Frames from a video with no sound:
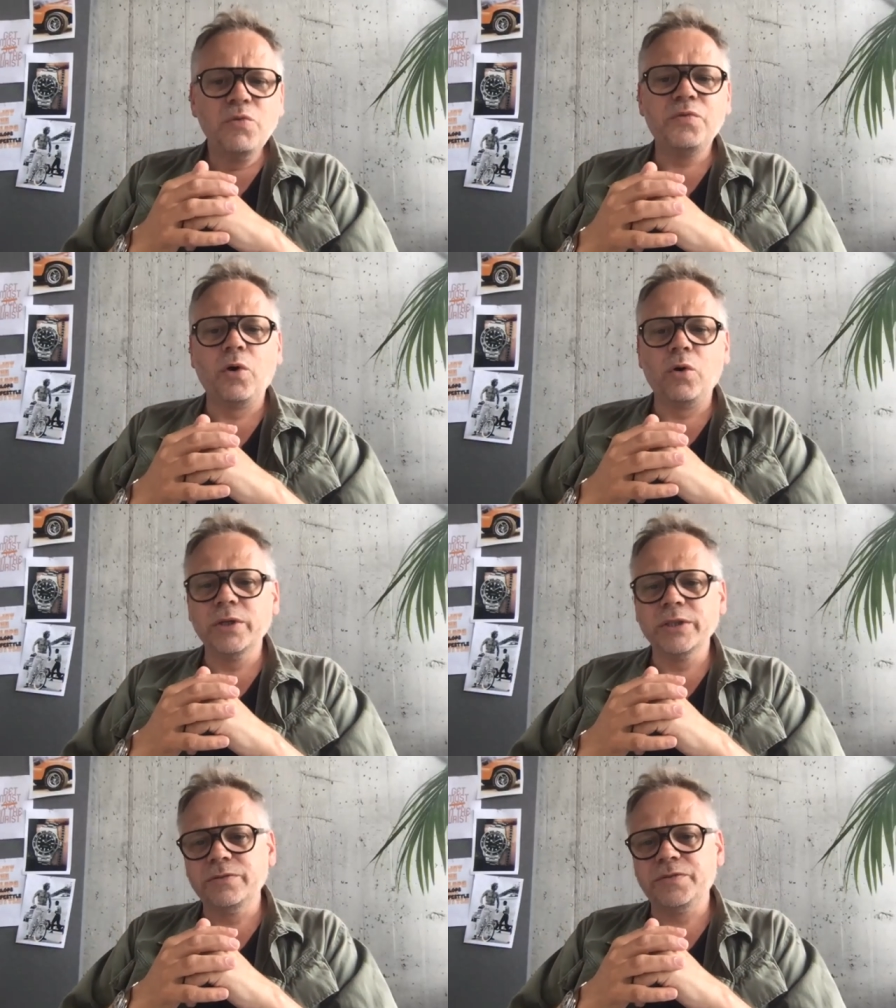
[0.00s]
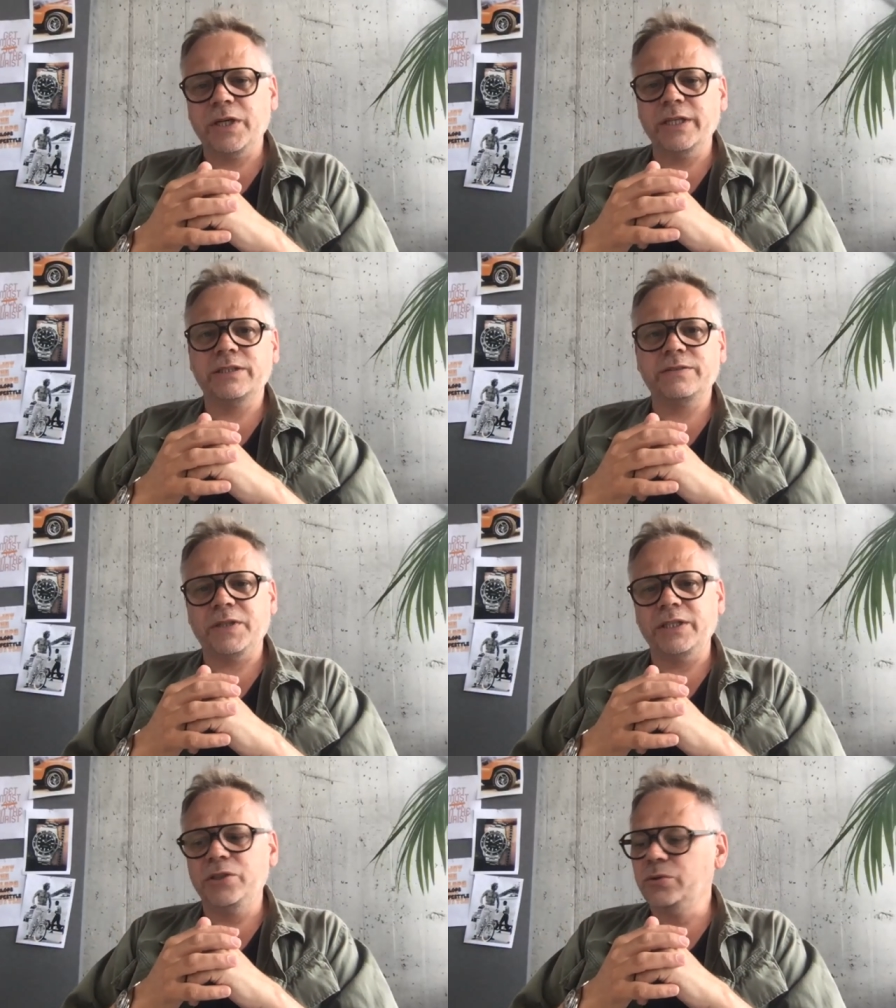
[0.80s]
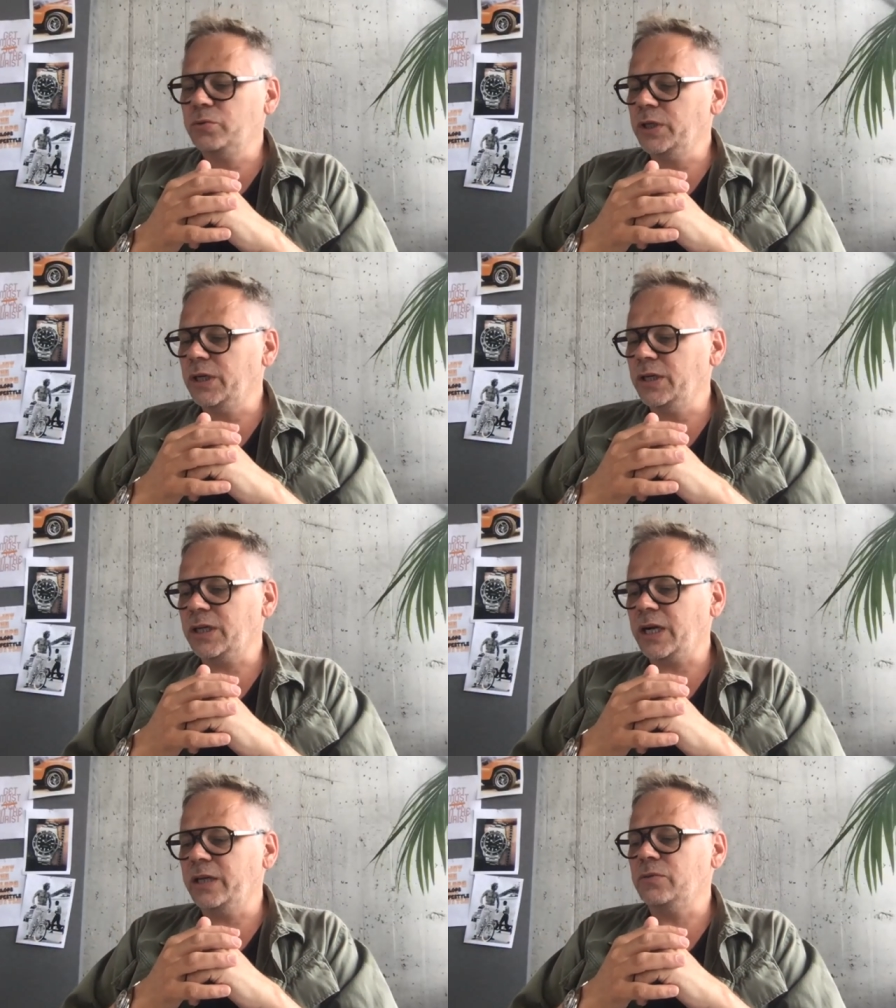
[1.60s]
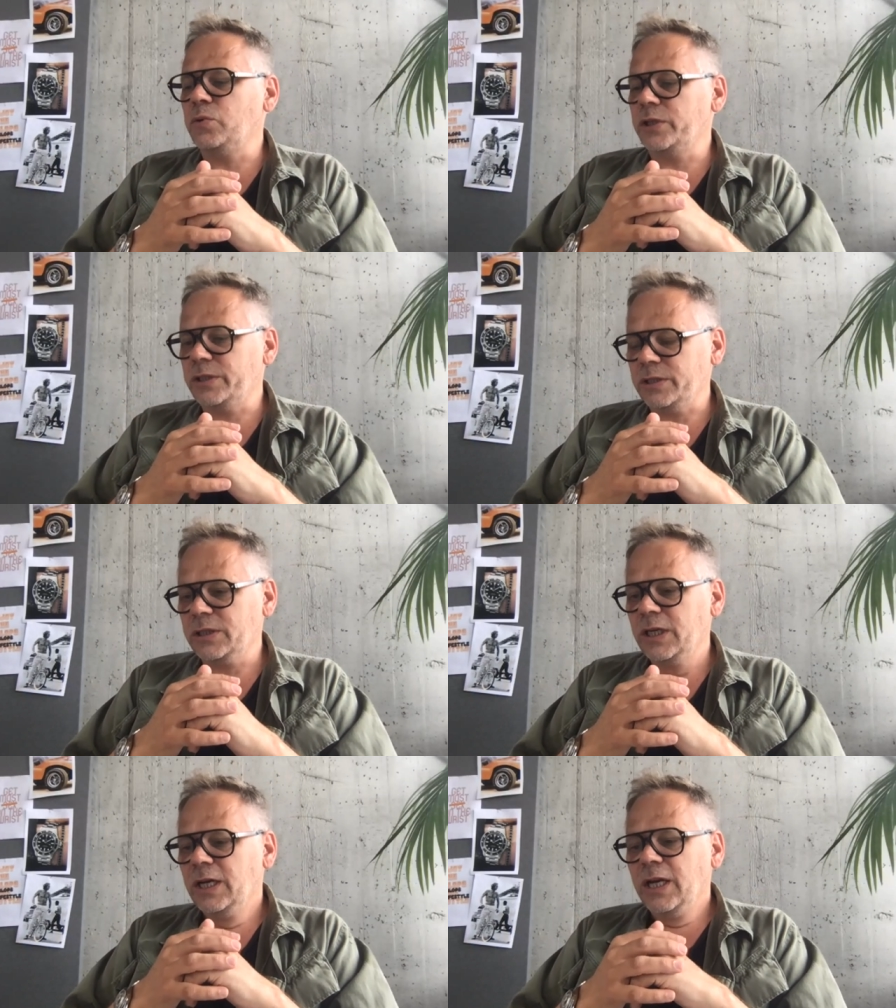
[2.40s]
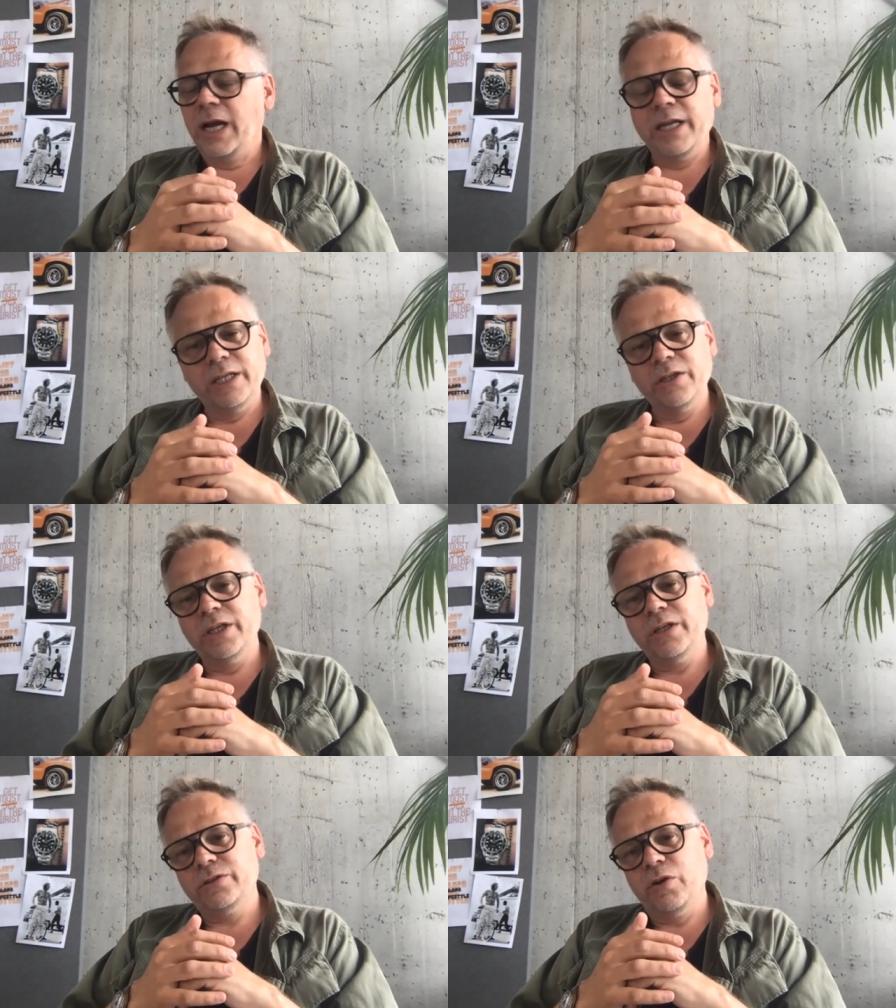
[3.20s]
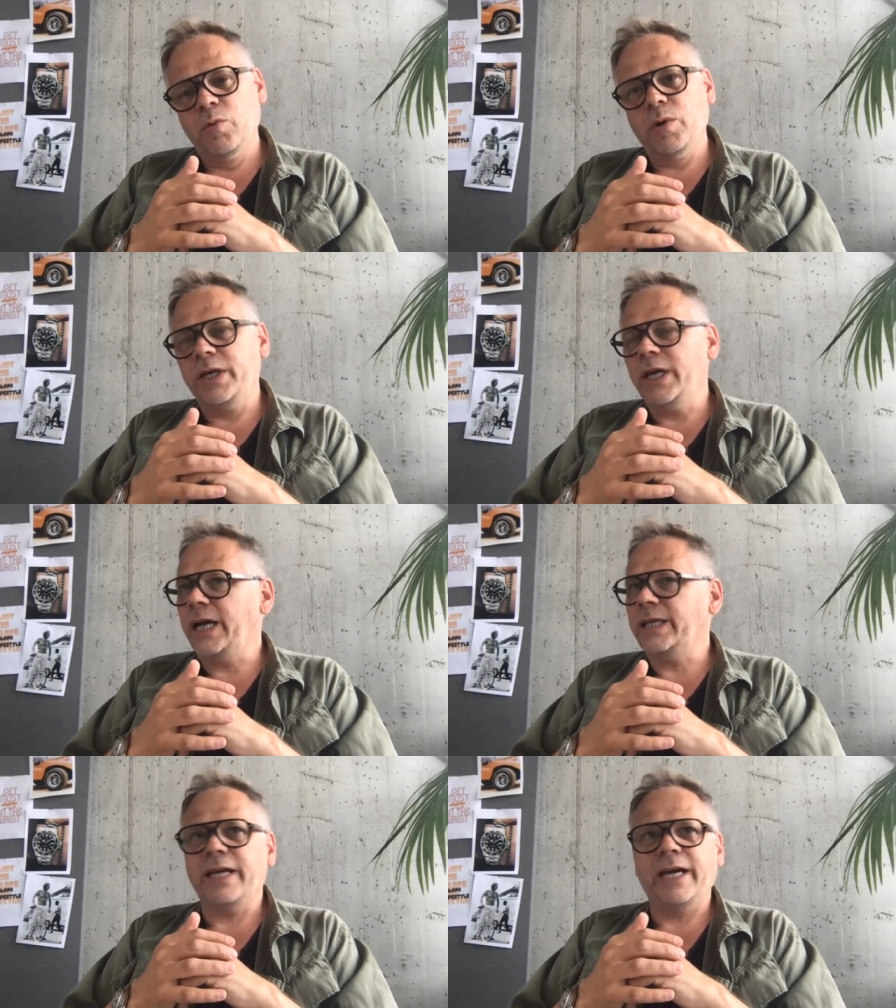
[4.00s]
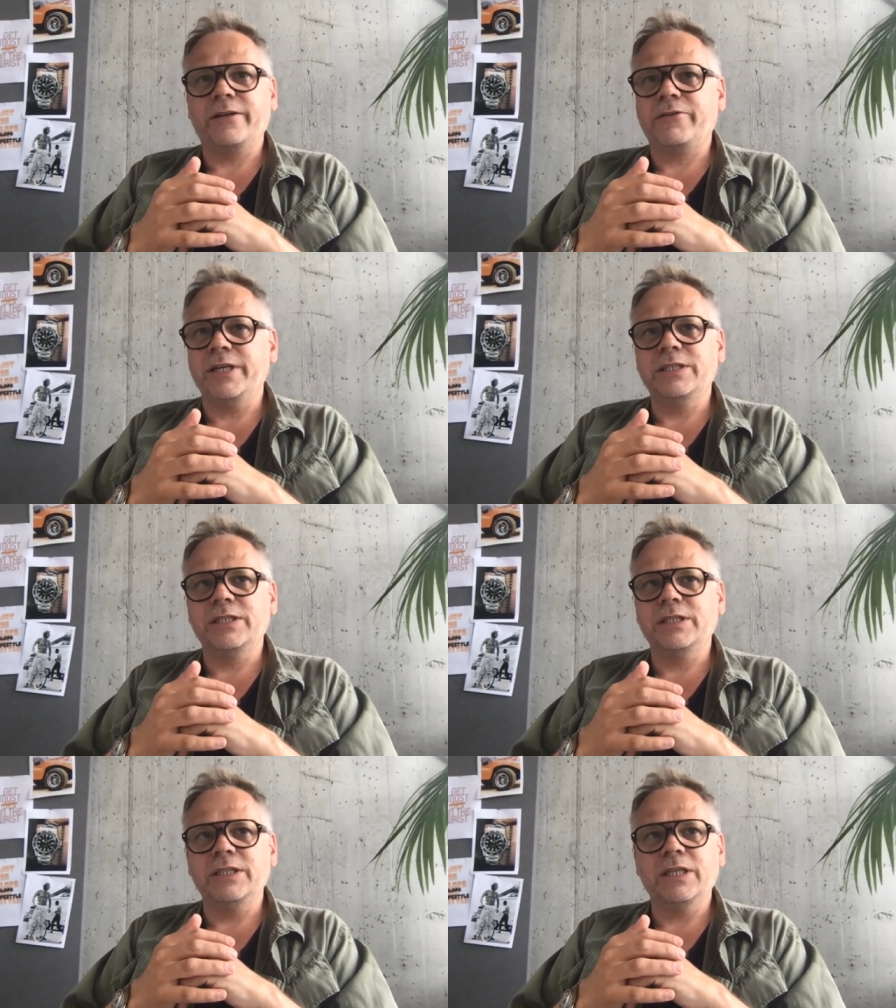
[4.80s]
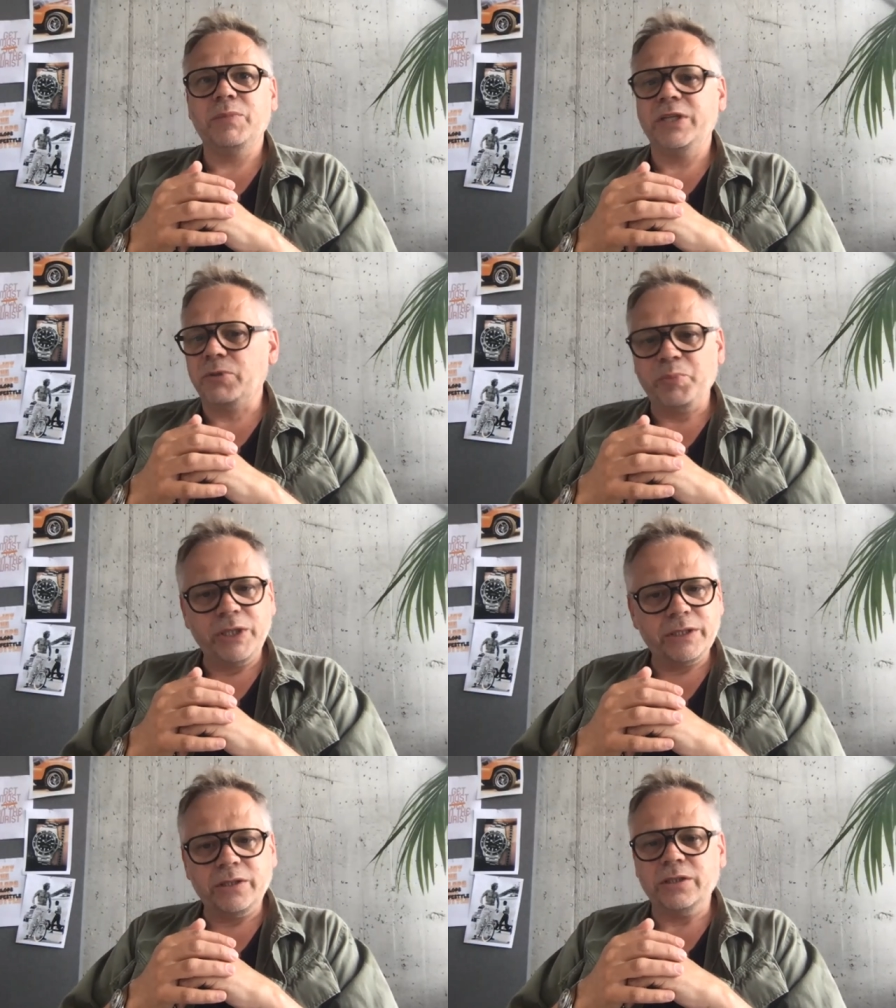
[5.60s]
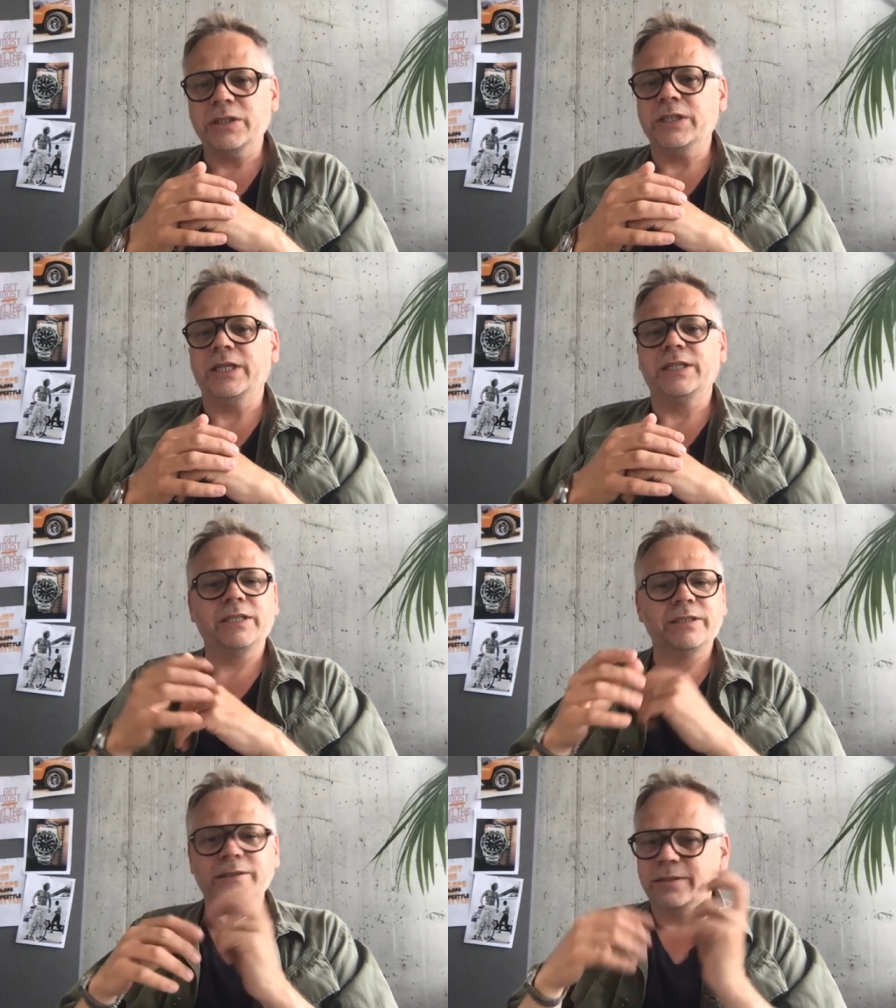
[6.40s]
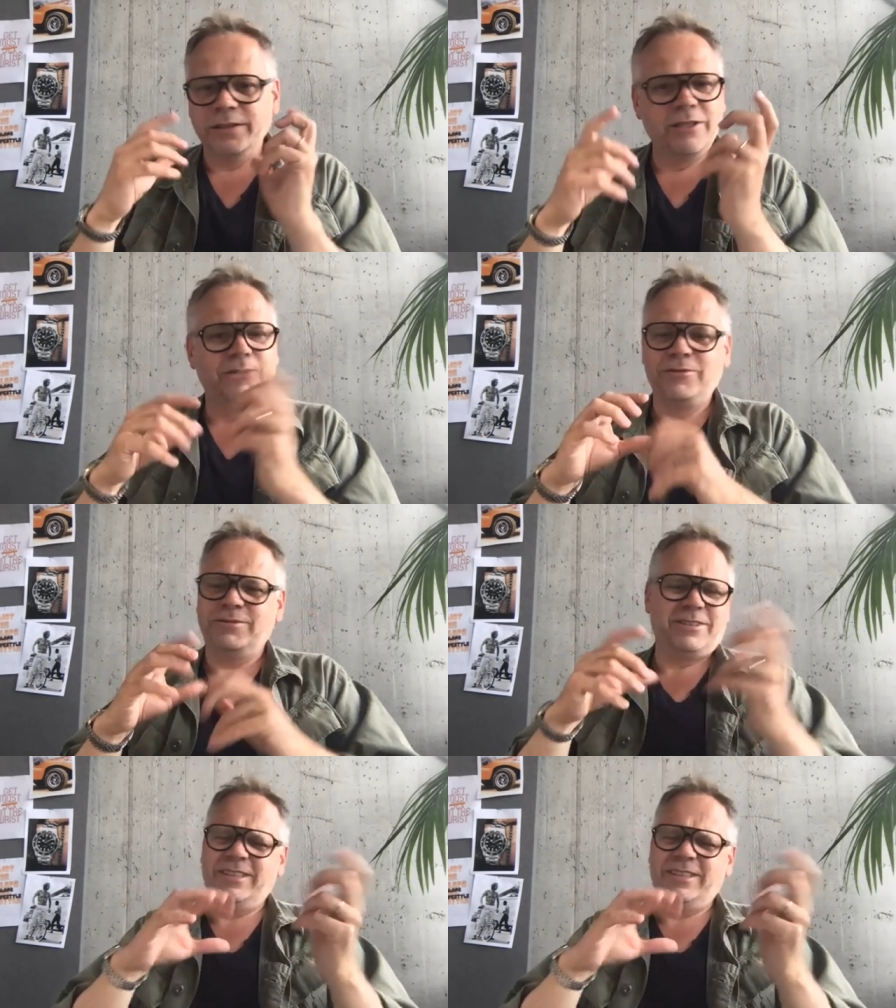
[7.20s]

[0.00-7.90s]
forward to find find new uh, kind of watches mm. and in, in october he had had a crazy uh, minute repeat on and and you know yeah